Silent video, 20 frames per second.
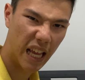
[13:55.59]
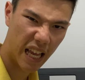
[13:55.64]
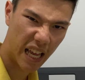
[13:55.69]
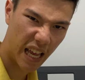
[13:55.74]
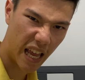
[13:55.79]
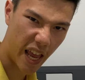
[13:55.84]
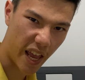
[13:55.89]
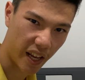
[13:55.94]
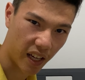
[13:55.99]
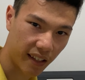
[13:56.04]

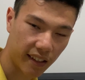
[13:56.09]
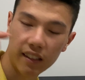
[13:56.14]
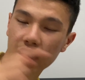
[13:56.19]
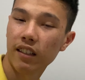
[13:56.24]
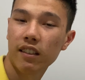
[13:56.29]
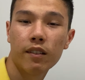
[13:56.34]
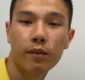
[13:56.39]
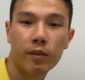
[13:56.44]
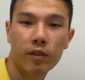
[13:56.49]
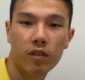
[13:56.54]
and click
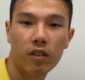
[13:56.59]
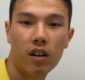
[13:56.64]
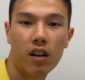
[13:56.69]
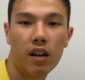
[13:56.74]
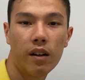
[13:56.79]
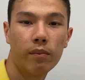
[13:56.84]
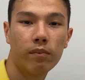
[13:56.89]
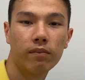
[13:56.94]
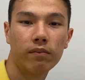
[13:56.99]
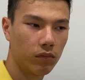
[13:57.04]
subscribe,
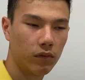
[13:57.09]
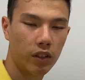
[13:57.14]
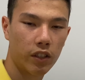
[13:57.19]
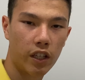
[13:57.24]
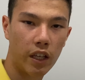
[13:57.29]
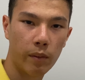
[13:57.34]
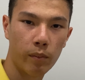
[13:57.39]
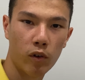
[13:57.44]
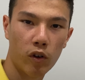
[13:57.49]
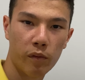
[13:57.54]
see
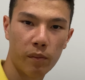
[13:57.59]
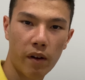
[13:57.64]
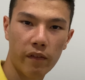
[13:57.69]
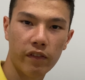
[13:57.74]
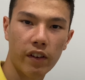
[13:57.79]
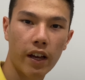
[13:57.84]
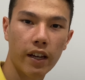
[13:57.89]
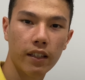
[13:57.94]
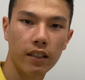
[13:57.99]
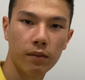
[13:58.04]
more of my
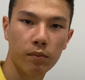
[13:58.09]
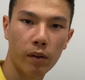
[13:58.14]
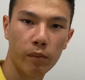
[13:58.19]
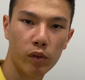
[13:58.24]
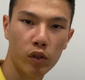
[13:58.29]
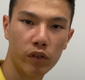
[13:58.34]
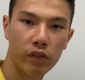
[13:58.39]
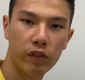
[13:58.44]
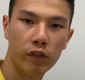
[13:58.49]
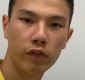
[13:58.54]
face, my
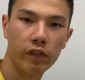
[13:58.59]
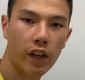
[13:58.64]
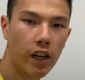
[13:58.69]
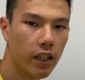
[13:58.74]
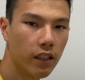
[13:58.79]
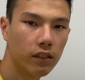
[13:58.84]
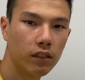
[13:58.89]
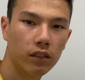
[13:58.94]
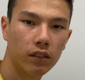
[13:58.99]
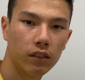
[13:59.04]
beautiful face.